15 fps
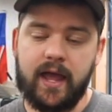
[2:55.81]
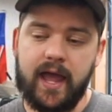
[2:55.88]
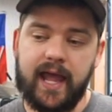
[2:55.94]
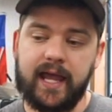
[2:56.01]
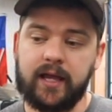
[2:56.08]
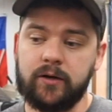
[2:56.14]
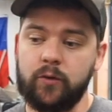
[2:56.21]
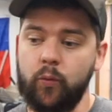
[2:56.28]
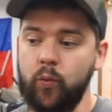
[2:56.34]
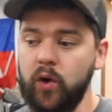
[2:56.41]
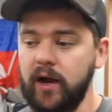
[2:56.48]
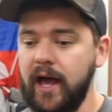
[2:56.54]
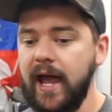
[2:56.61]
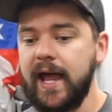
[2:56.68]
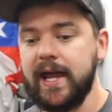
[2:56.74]
And
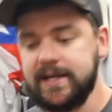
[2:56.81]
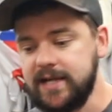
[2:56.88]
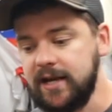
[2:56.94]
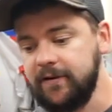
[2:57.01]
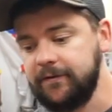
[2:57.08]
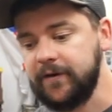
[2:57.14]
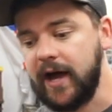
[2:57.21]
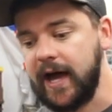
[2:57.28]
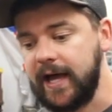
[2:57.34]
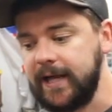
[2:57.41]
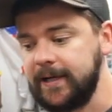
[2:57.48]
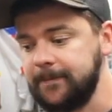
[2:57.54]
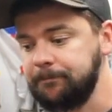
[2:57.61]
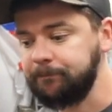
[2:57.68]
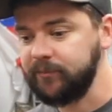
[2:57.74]
what I
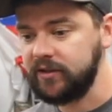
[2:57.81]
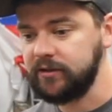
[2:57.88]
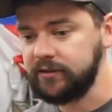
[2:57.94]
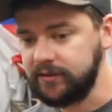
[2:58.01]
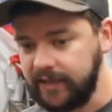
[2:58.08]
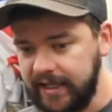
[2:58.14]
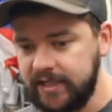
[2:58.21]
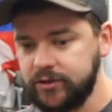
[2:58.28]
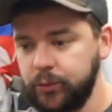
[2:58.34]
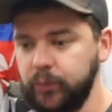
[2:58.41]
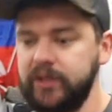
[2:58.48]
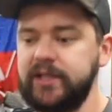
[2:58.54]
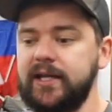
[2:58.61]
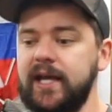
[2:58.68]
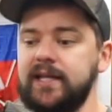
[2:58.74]
identified late
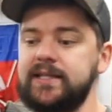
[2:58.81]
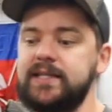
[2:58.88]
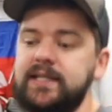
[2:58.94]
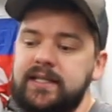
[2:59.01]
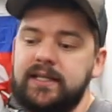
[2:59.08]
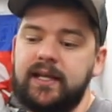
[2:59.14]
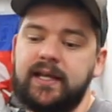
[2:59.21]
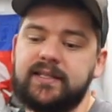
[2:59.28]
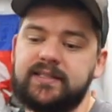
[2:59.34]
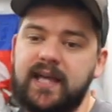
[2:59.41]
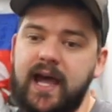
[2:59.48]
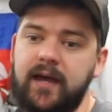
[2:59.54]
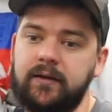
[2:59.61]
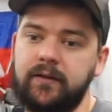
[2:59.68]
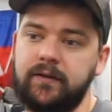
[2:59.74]
2019 is
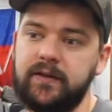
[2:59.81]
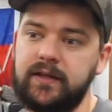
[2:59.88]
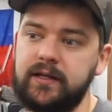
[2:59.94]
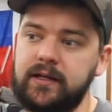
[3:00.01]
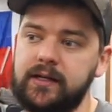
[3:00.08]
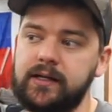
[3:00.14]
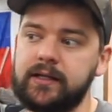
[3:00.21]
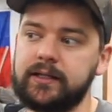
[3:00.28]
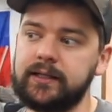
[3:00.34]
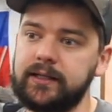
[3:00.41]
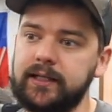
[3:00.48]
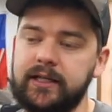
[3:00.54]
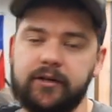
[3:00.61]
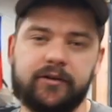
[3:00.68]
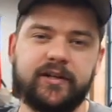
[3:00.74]
that the
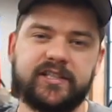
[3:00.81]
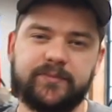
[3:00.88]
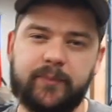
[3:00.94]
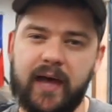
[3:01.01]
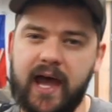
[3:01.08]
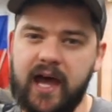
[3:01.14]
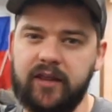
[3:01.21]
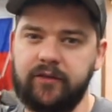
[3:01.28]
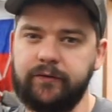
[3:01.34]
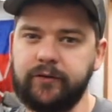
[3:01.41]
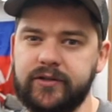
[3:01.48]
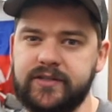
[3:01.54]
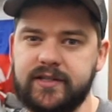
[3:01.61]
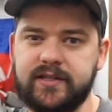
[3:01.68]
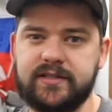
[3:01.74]
clearest path
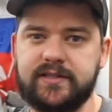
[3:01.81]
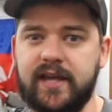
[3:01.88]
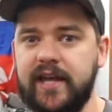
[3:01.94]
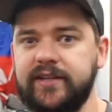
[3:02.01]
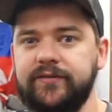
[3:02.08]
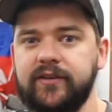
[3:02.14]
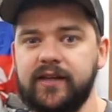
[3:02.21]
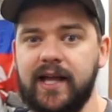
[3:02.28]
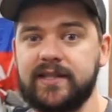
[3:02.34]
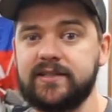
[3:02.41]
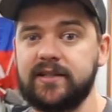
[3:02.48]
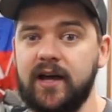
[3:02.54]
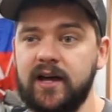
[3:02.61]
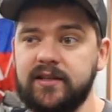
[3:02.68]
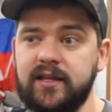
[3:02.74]
success for
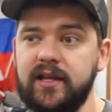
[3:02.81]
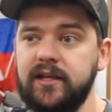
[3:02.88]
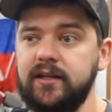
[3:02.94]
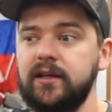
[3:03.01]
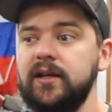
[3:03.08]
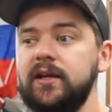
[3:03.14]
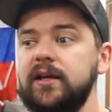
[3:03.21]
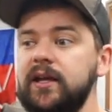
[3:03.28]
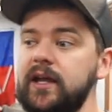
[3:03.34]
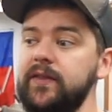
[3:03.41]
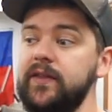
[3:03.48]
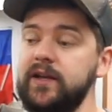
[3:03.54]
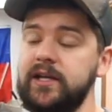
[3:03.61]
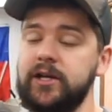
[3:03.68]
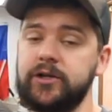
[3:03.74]
Classic Octane in
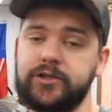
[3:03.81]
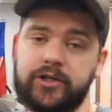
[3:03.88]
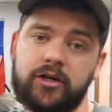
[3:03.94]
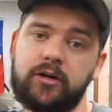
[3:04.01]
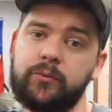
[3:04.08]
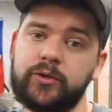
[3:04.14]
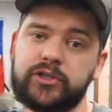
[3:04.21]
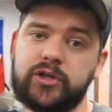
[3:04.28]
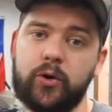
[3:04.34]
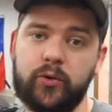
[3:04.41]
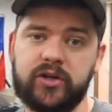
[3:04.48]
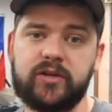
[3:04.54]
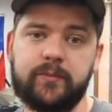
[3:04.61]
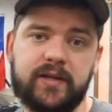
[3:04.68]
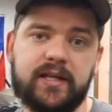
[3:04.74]
the near term was
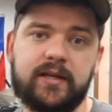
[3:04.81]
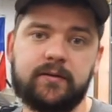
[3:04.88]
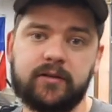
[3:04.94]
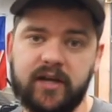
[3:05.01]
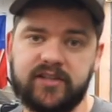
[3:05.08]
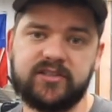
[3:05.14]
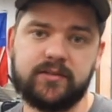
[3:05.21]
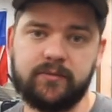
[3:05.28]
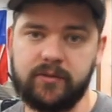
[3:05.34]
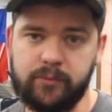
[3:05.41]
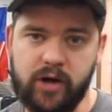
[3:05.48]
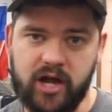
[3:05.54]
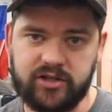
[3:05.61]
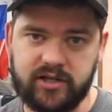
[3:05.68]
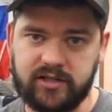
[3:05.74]
going to be customer
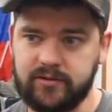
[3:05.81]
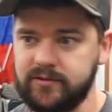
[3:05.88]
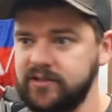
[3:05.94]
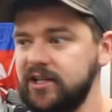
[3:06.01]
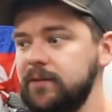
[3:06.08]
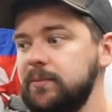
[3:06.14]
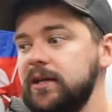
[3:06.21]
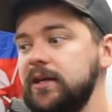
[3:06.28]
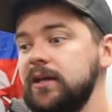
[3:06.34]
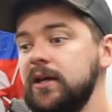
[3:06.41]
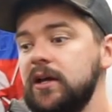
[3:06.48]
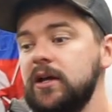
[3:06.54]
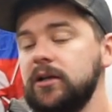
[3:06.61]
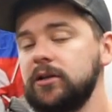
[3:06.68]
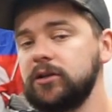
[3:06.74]
projects. It was going to be
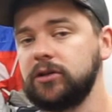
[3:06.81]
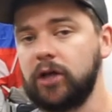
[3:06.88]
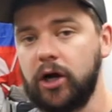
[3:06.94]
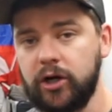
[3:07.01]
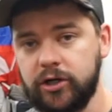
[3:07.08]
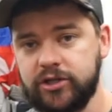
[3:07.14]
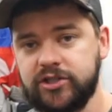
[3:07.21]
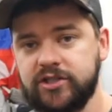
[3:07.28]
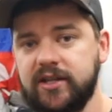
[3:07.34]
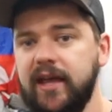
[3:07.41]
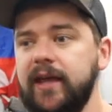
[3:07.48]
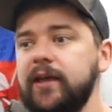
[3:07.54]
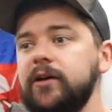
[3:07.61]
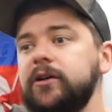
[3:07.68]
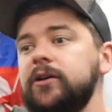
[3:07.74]
large
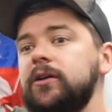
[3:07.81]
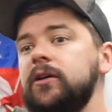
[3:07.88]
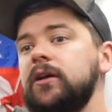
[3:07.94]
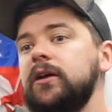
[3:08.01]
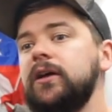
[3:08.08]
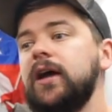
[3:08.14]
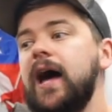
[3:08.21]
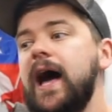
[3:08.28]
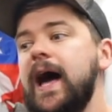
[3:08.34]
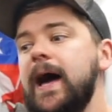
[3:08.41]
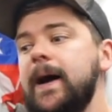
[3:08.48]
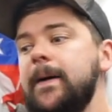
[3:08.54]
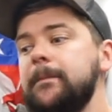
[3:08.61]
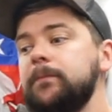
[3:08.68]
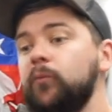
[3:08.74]
scale,
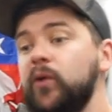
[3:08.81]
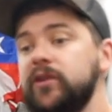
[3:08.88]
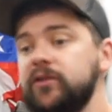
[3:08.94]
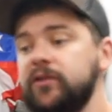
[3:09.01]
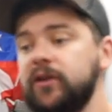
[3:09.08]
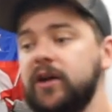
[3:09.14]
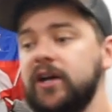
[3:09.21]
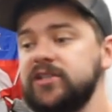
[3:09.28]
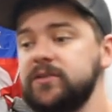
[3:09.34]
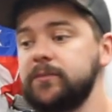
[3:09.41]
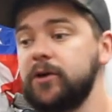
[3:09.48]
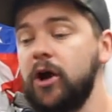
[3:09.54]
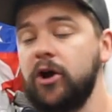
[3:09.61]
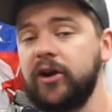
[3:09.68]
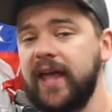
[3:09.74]
whether the
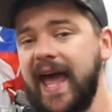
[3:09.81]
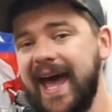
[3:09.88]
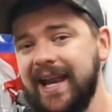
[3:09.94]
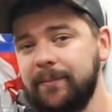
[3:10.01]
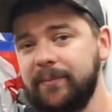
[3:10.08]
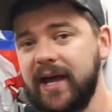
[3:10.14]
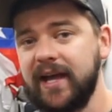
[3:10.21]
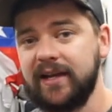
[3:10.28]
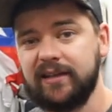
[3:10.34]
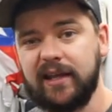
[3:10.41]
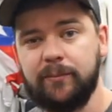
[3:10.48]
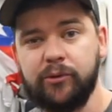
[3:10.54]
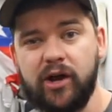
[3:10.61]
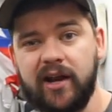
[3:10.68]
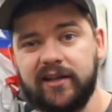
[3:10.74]
customer already had a bike and they
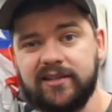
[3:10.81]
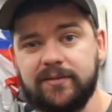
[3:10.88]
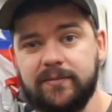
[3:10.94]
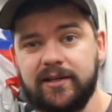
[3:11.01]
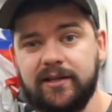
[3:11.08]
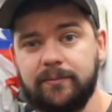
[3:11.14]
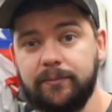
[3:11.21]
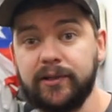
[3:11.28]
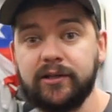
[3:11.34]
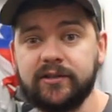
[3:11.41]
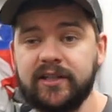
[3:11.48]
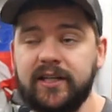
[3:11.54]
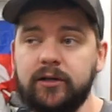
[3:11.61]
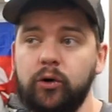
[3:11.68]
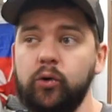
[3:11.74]
brought it to me to build
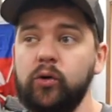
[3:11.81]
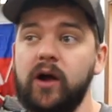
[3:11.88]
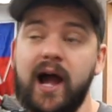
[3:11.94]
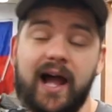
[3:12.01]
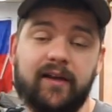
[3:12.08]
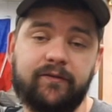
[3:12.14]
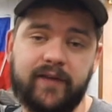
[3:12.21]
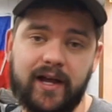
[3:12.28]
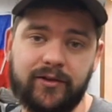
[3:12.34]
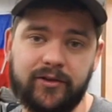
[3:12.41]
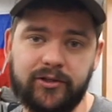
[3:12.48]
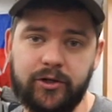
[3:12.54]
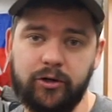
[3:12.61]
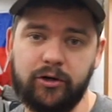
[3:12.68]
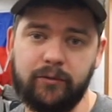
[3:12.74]
it, or I found
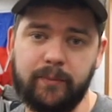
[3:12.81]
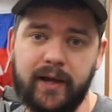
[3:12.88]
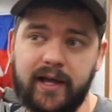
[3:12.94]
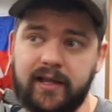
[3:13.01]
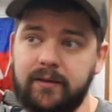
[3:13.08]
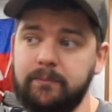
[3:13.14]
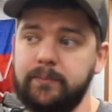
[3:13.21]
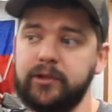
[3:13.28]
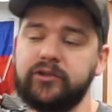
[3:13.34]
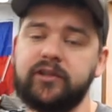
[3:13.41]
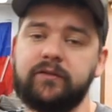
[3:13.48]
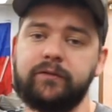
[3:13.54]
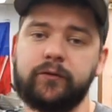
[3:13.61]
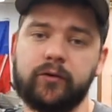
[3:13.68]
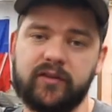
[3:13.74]
the donor bike and built
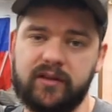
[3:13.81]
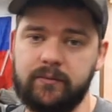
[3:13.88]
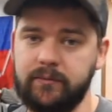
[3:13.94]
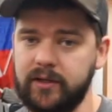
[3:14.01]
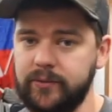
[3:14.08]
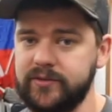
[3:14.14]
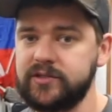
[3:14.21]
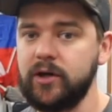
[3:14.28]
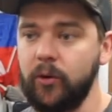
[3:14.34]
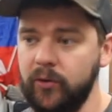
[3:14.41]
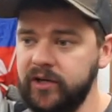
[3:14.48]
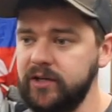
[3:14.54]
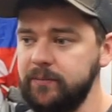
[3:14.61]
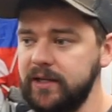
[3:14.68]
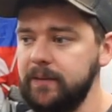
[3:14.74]
it for them. But it was
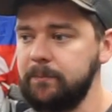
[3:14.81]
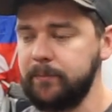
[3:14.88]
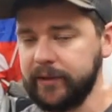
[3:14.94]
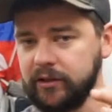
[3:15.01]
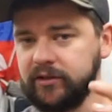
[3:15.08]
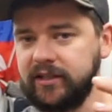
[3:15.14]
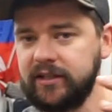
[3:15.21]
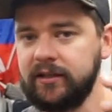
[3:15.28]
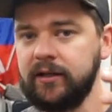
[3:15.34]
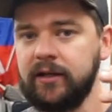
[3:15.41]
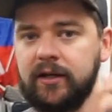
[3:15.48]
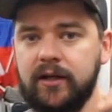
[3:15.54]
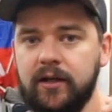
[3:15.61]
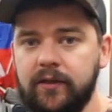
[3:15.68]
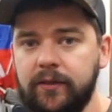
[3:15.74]
going to be building
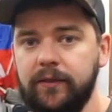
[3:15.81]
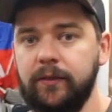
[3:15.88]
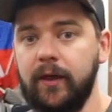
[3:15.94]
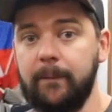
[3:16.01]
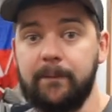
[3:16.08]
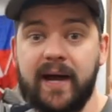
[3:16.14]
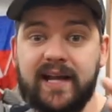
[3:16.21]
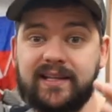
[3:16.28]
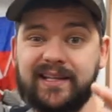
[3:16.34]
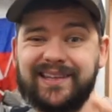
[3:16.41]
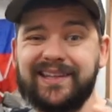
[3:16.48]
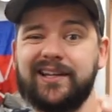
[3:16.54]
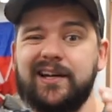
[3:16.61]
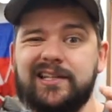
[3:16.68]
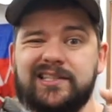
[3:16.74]
the bike that
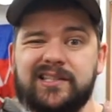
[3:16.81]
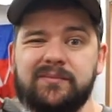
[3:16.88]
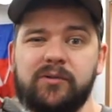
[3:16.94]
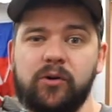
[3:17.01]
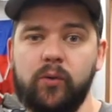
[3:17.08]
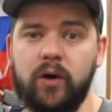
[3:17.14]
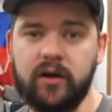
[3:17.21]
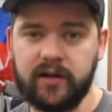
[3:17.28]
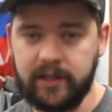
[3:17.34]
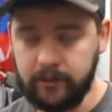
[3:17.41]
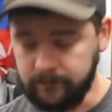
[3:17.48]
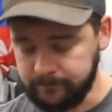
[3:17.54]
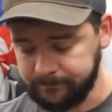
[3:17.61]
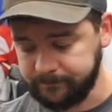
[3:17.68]
the customer wanted.